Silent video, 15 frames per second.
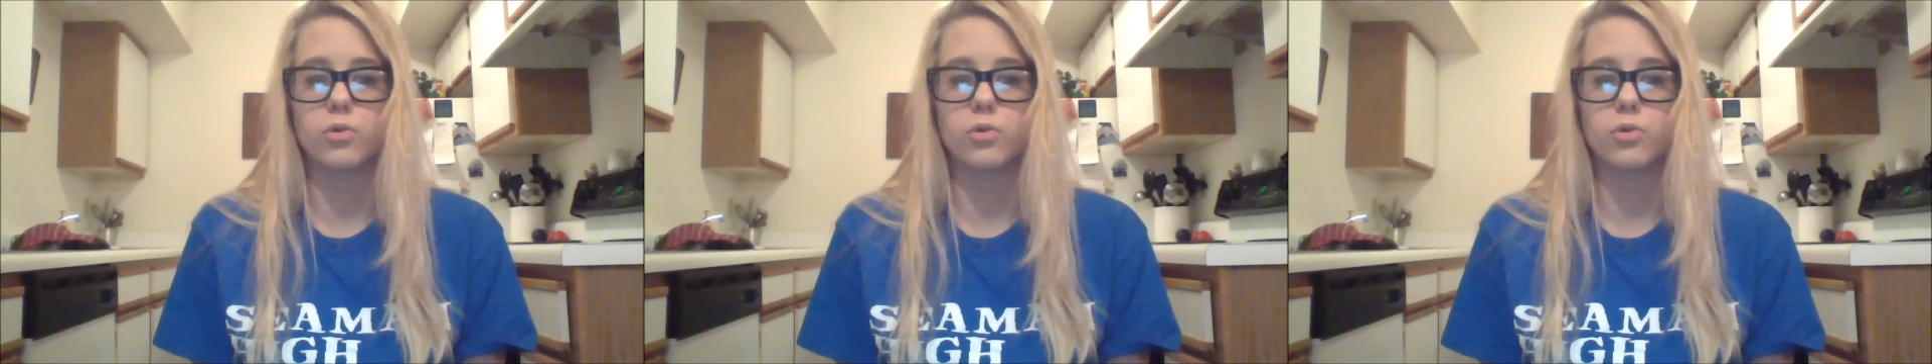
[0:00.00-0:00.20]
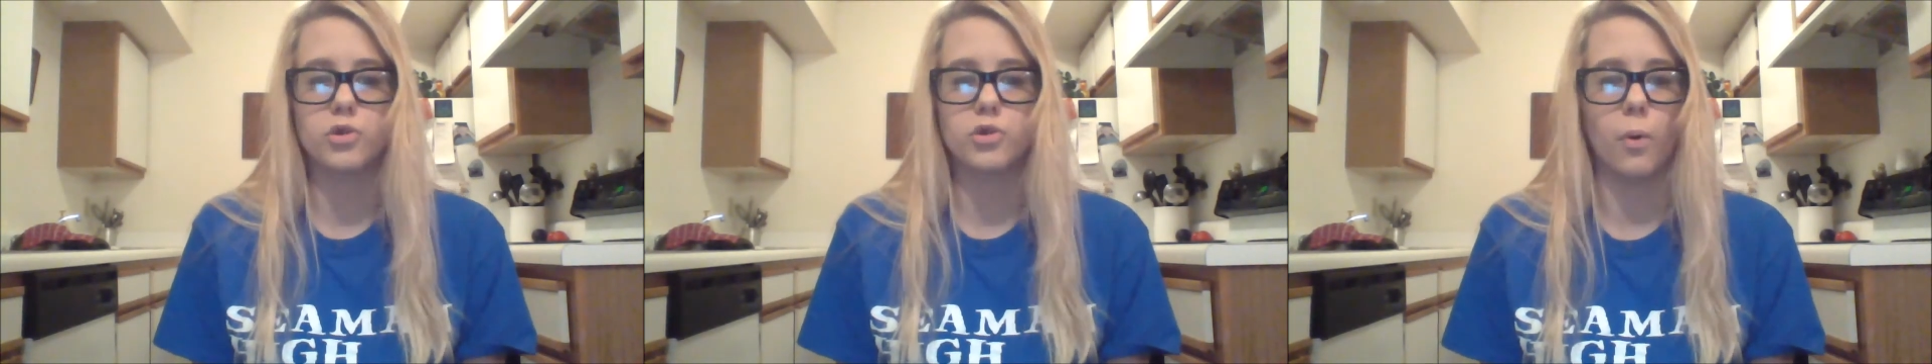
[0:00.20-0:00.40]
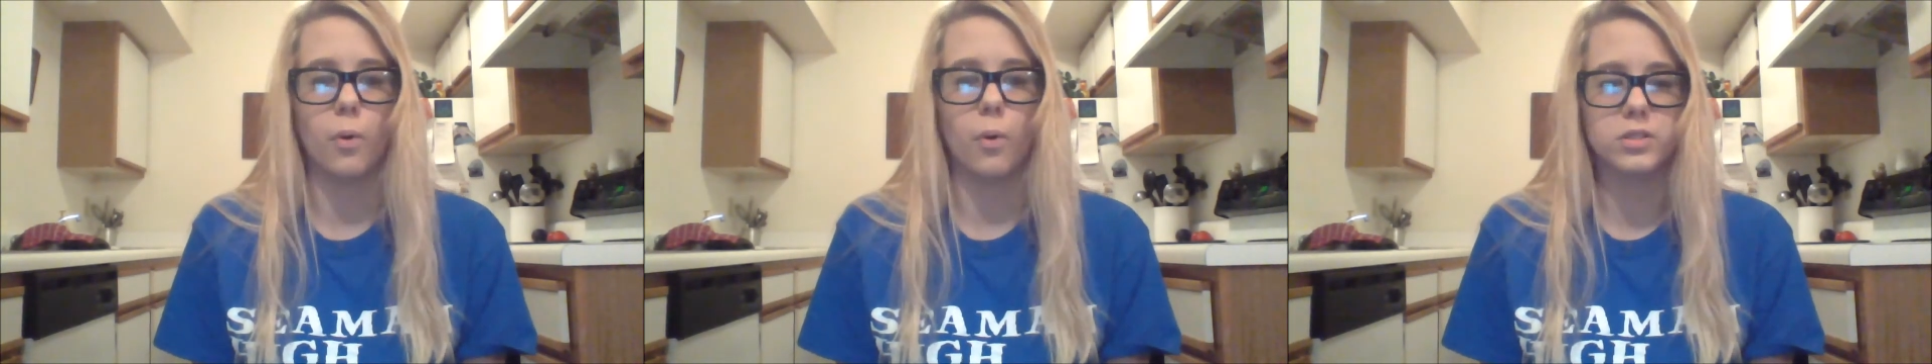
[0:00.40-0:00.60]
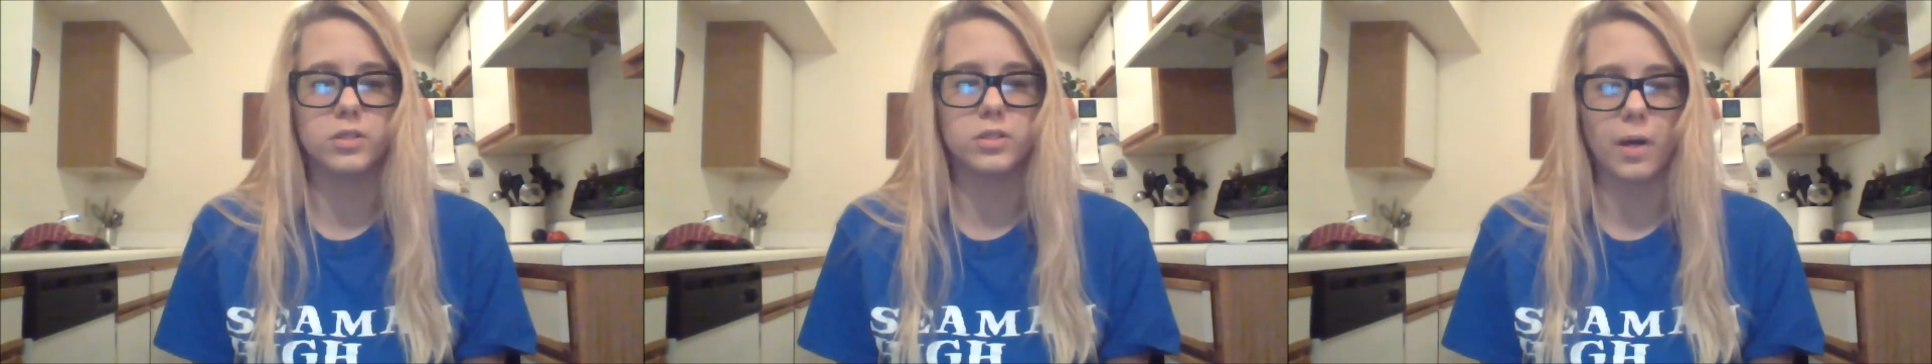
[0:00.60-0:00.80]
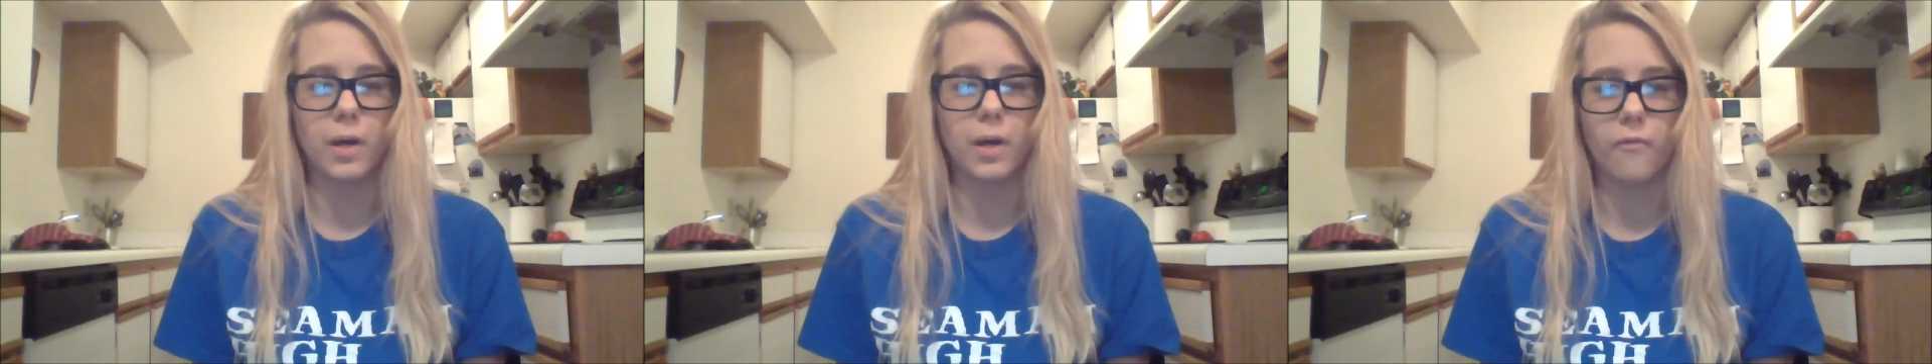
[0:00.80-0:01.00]
crucial parts
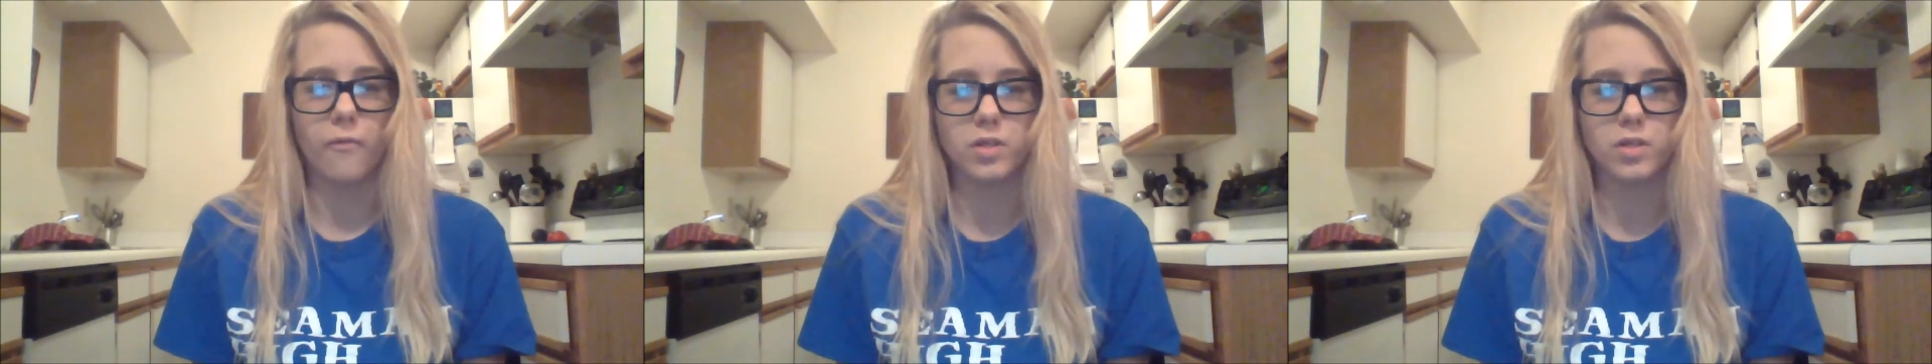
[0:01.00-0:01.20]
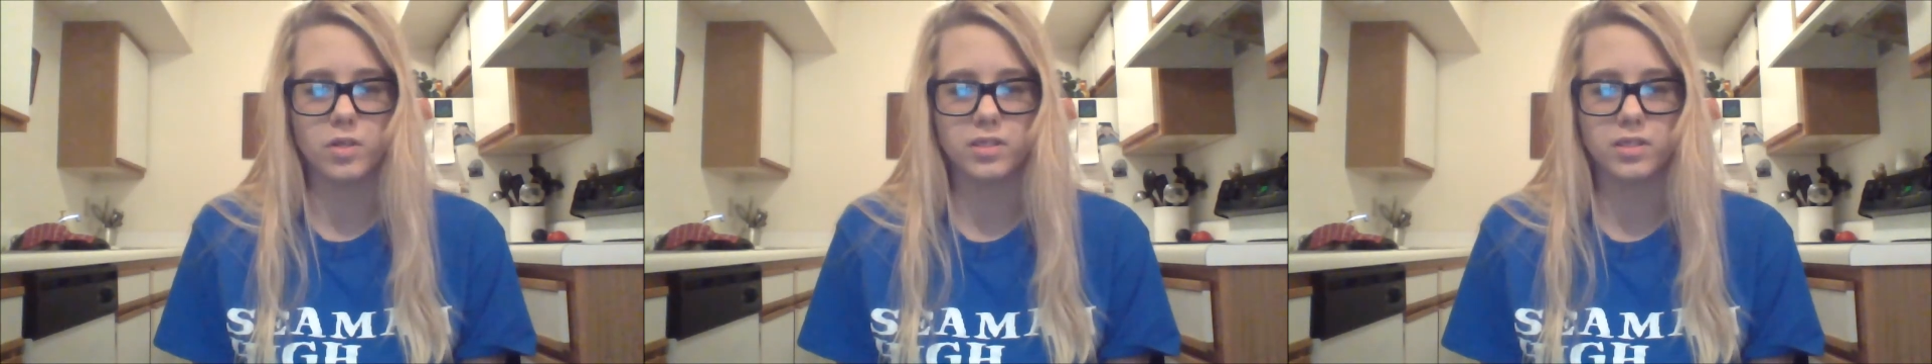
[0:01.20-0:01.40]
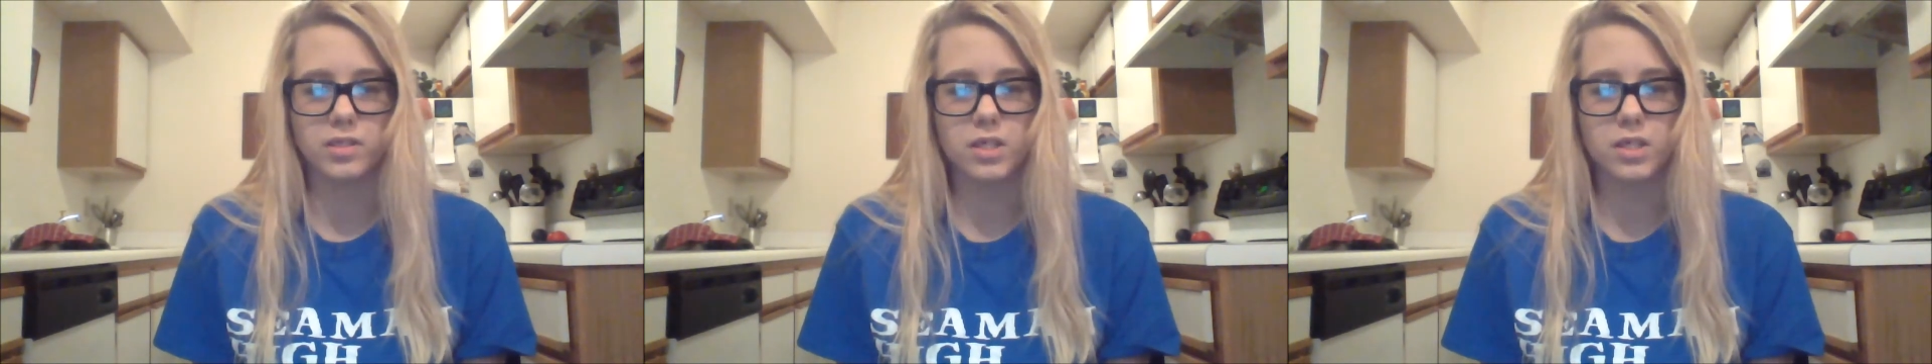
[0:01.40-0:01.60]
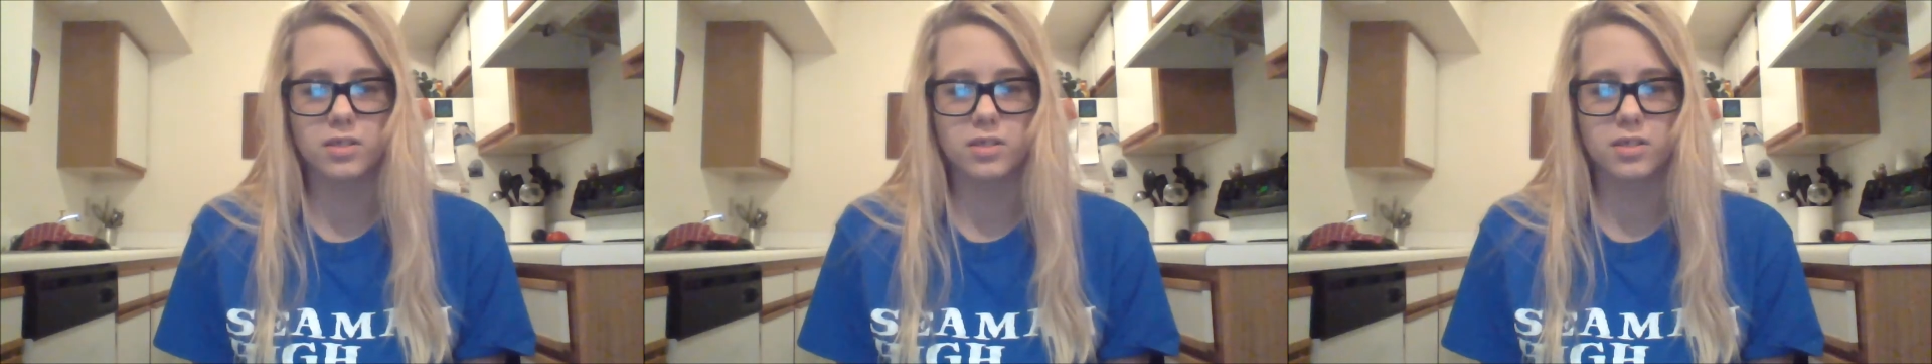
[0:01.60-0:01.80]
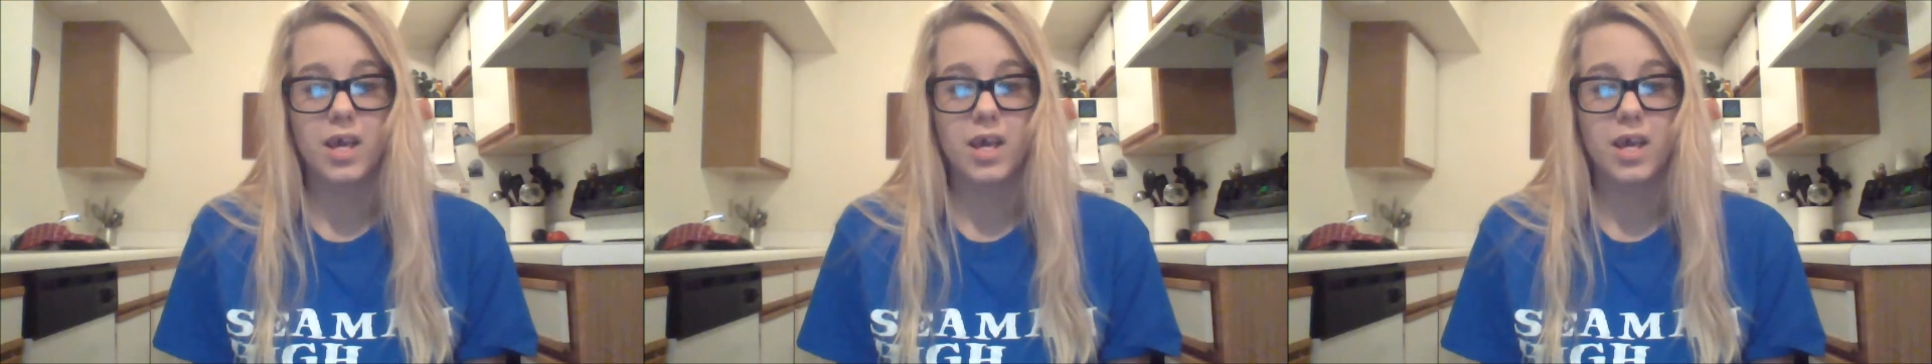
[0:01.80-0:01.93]
about forensics.